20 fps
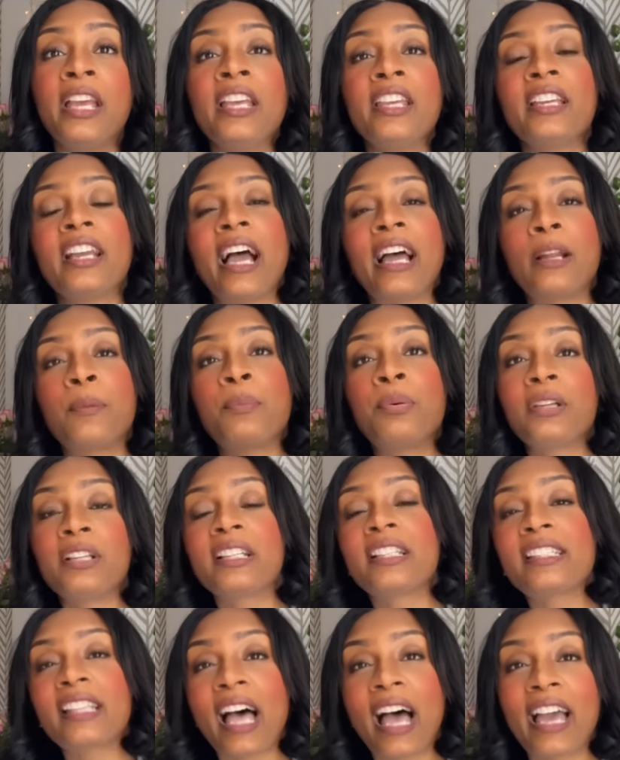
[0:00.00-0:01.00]
You got to put
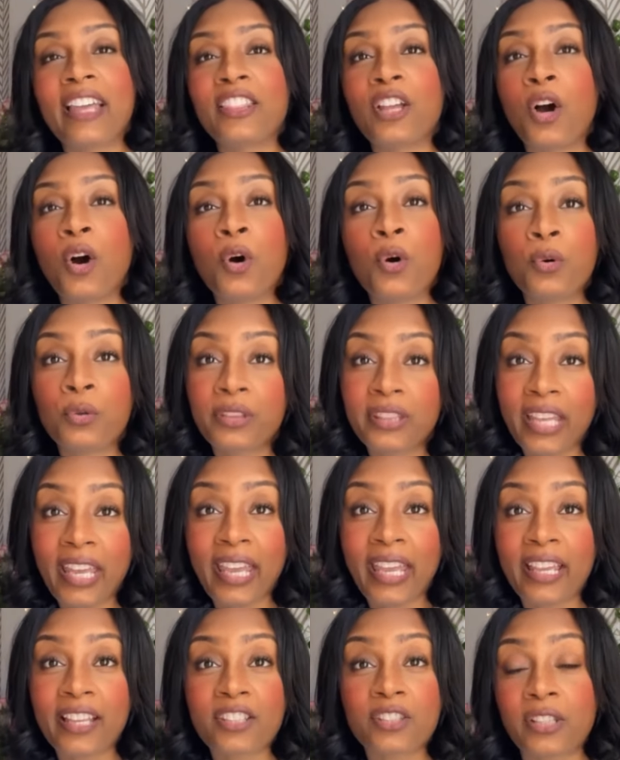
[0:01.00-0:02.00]
aside the old
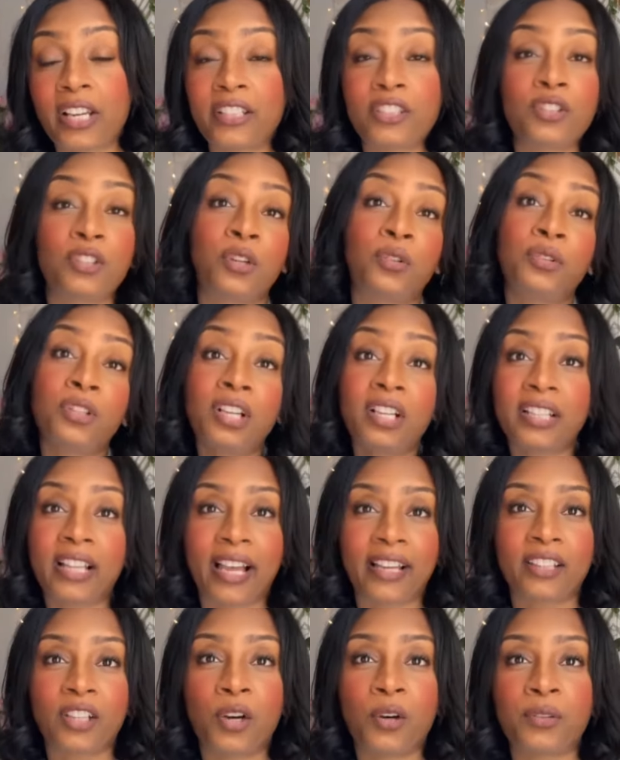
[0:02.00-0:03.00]
things so that you don't look
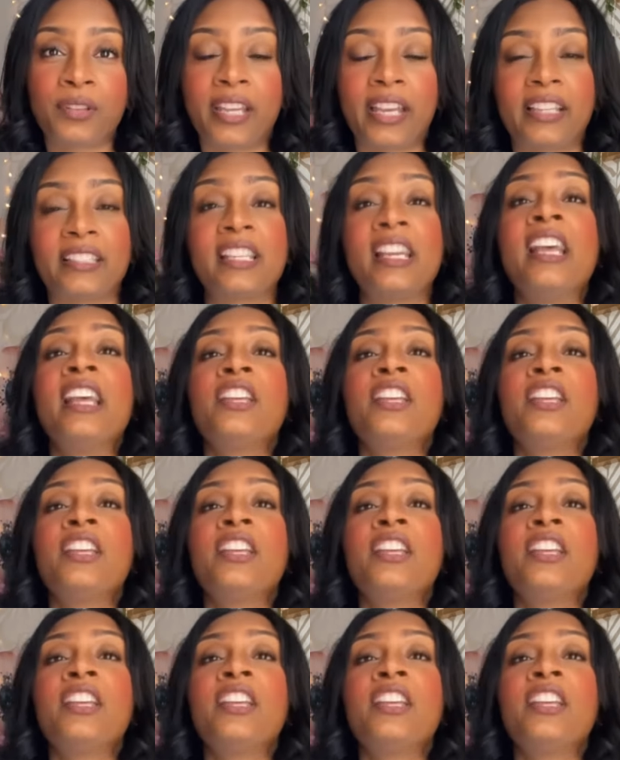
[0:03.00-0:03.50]
like the old things.